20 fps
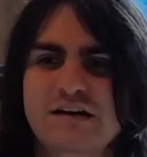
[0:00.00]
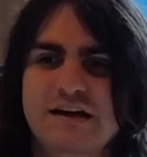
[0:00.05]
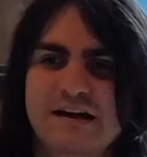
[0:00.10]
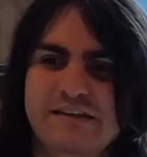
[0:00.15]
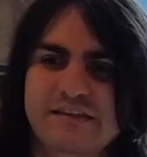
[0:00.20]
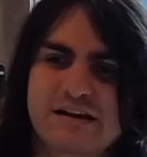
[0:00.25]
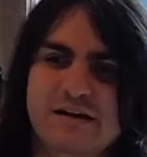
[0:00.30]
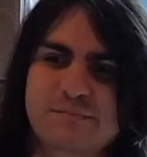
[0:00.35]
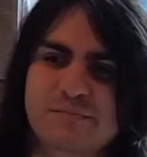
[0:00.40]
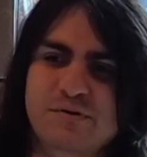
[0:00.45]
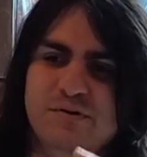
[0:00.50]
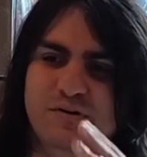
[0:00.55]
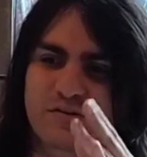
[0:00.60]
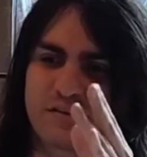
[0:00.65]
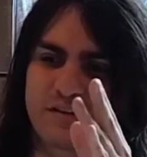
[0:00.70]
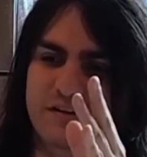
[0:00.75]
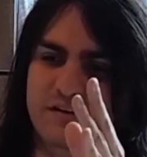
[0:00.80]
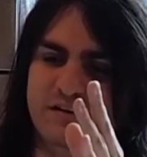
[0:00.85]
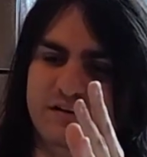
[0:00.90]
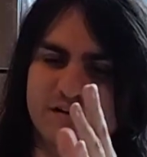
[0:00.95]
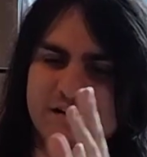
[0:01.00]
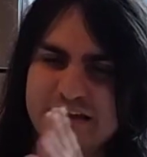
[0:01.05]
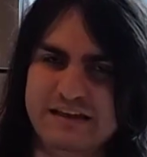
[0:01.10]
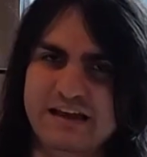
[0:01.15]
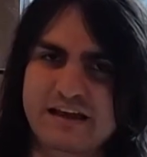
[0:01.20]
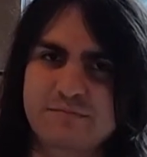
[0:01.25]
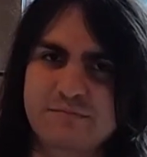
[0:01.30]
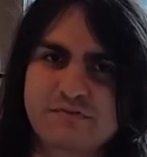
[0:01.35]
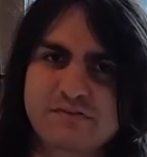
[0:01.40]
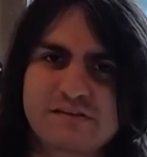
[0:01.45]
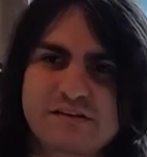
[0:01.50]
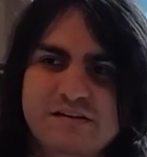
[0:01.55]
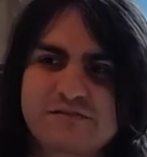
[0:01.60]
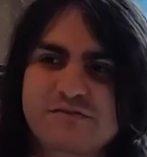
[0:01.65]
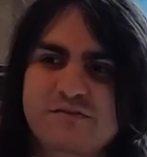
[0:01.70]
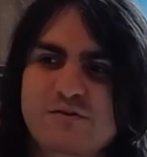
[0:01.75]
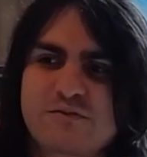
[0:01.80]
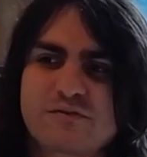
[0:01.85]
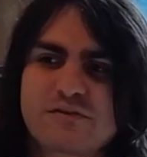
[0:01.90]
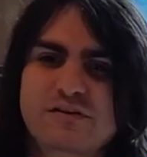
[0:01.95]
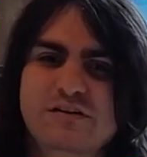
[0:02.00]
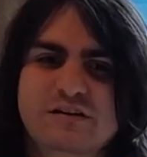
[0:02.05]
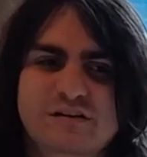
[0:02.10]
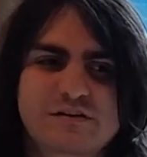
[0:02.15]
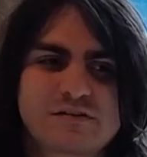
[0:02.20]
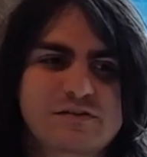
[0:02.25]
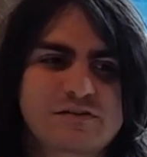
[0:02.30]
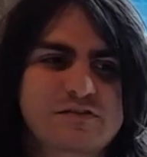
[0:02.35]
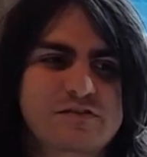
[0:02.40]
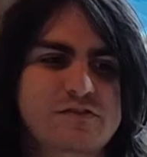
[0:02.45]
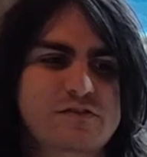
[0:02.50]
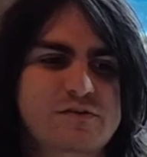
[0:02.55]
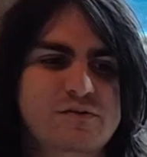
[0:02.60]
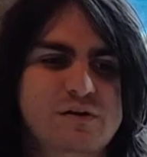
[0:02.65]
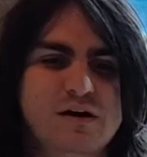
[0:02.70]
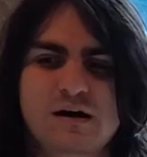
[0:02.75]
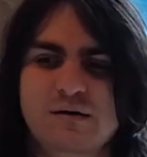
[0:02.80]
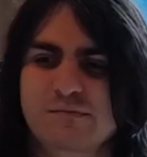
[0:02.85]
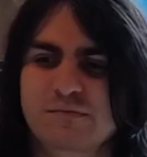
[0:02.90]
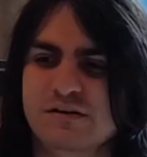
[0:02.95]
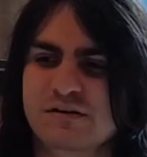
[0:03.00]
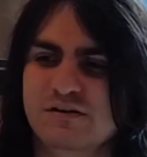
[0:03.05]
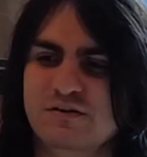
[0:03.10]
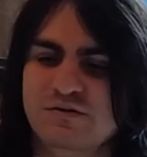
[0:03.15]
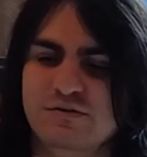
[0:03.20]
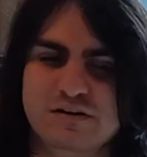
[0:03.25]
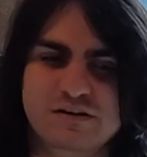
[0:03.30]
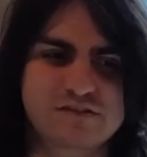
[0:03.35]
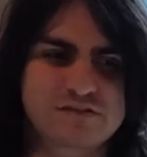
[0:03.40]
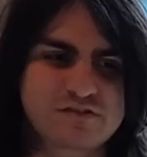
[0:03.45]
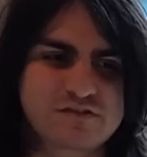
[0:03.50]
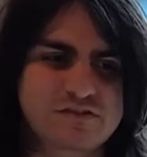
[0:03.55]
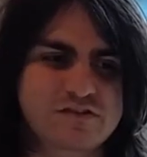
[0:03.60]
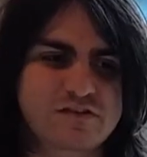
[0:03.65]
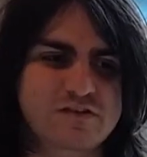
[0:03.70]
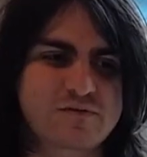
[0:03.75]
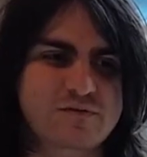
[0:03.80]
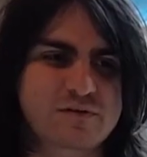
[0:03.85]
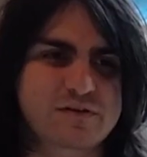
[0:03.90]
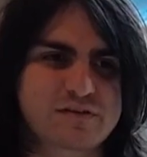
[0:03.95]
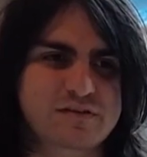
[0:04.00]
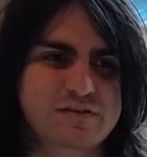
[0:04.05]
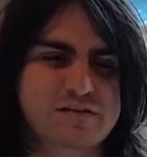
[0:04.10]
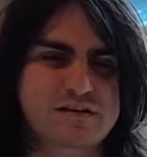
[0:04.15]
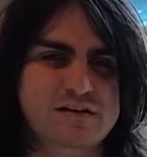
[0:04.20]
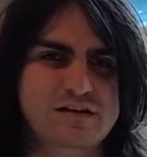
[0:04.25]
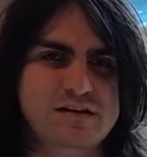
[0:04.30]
and then I put all the game stuff over here. So I'm gonna go ahead and just start with